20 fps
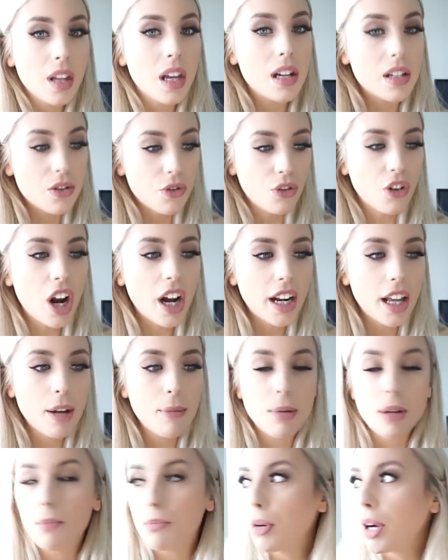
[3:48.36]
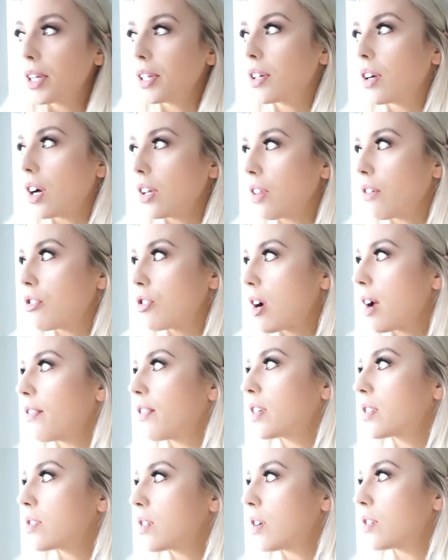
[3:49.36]
It's Friday, but I'm praying to God that
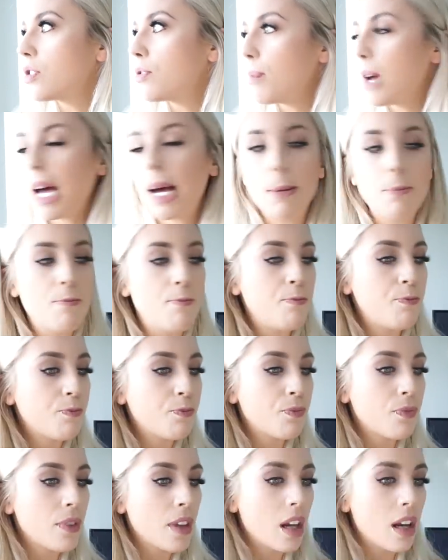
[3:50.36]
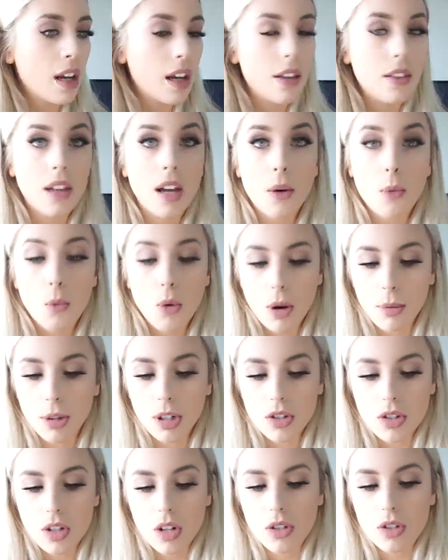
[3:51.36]
traffic's not too bad and that
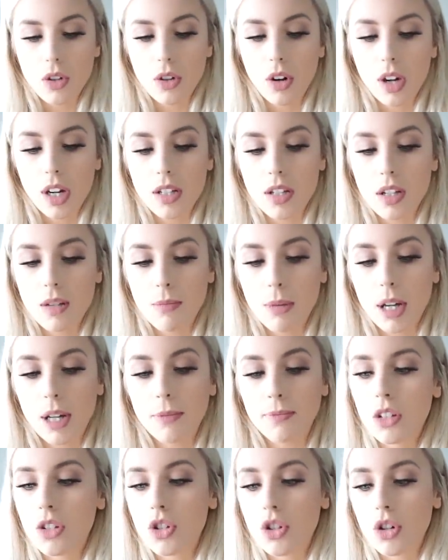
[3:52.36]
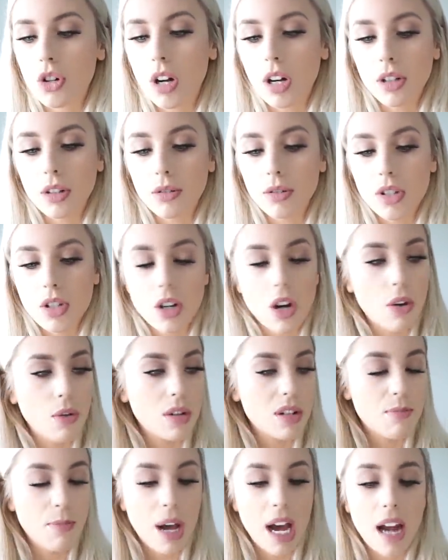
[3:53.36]
Walmart's not too crazy, but it's Toronto. It's
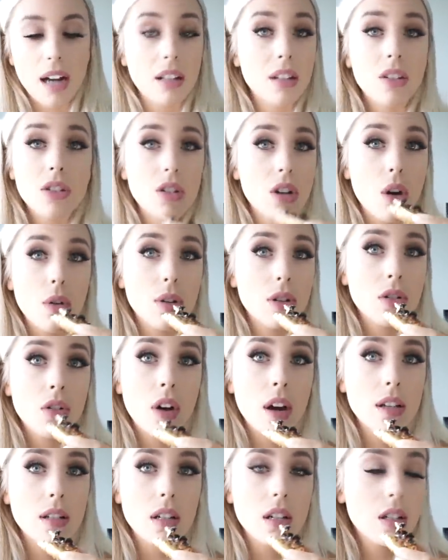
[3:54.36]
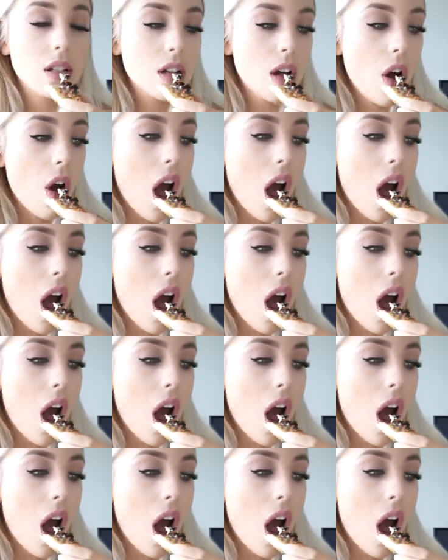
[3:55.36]
always bad and it's always crazy, so.